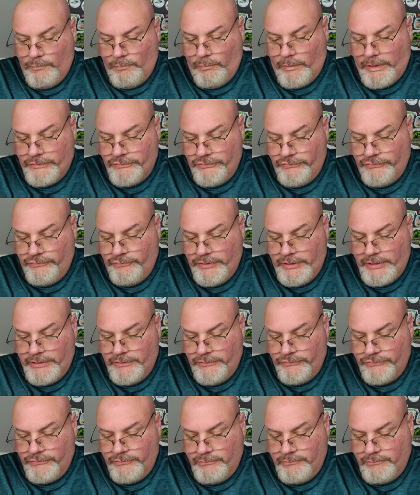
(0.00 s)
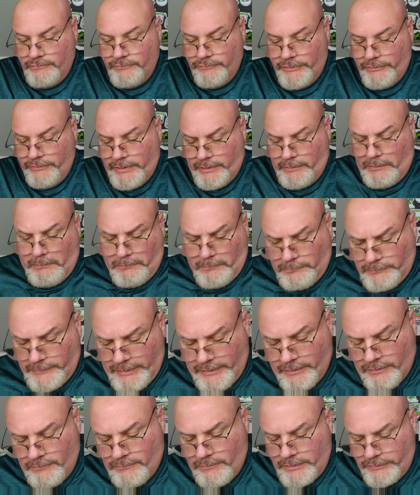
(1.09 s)
watch his videos and figure out
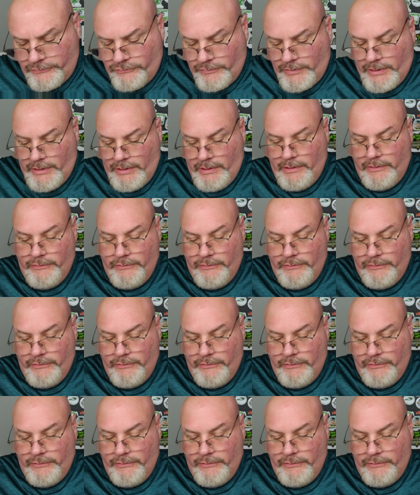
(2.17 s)
how it works.